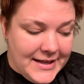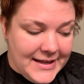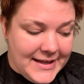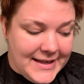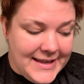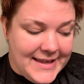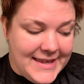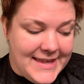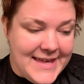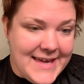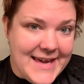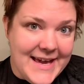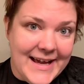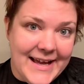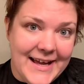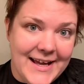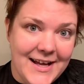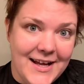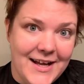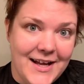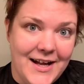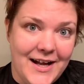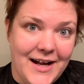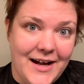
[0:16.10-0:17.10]

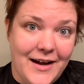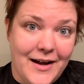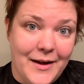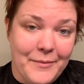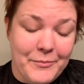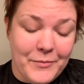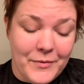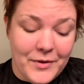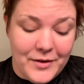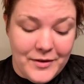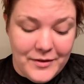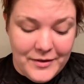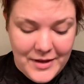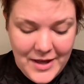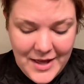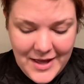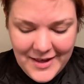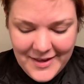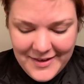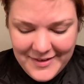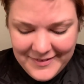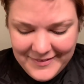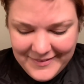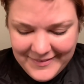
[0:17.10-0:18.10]
yeah, I'm
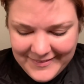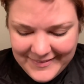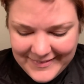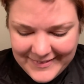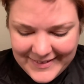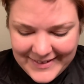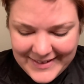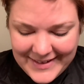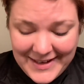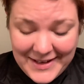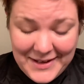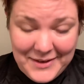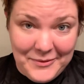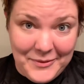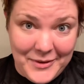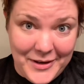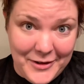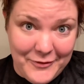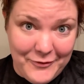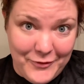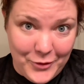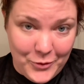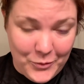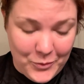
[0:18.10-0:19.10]
getting ready
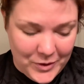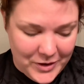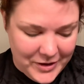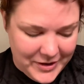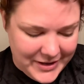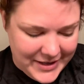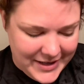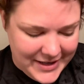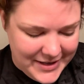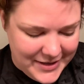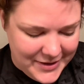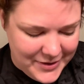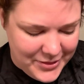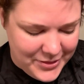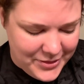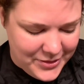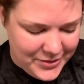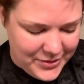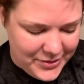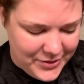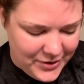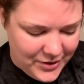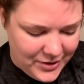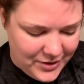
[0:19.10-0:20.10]
for work and I
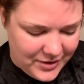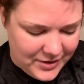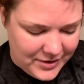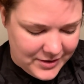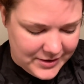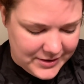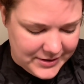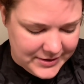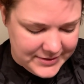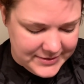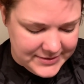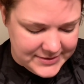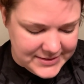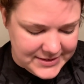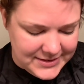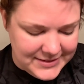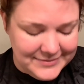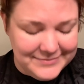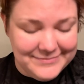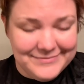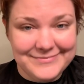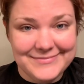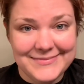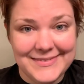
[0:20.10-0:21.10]
thought
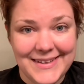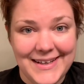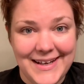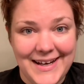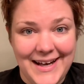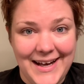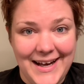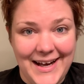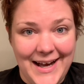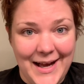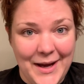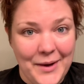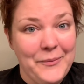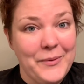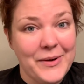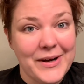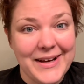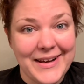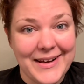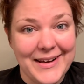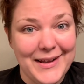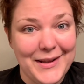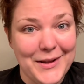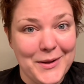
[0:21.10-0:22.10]
I want to
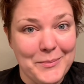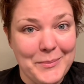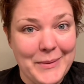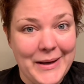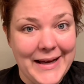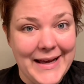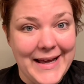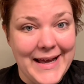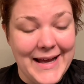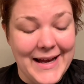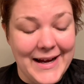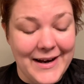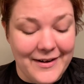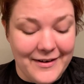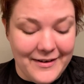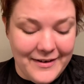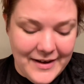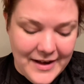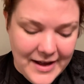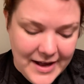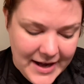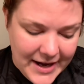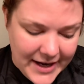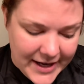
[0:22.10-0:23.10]
color my hair.
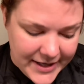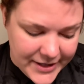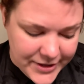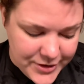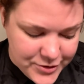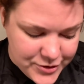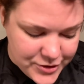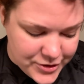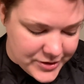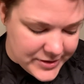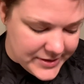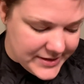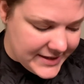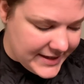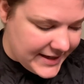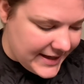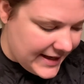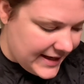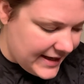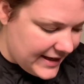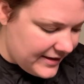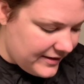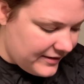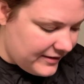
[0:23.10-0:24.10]
I usually
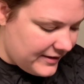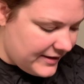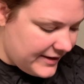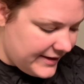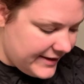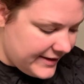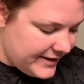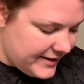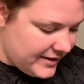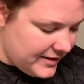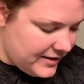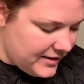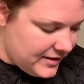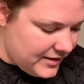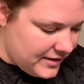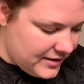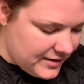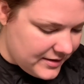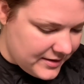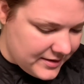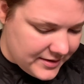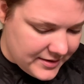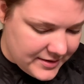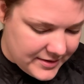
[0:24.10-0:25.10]
get like
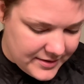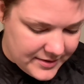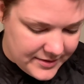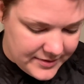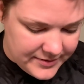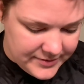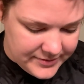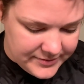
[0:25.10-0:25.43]
a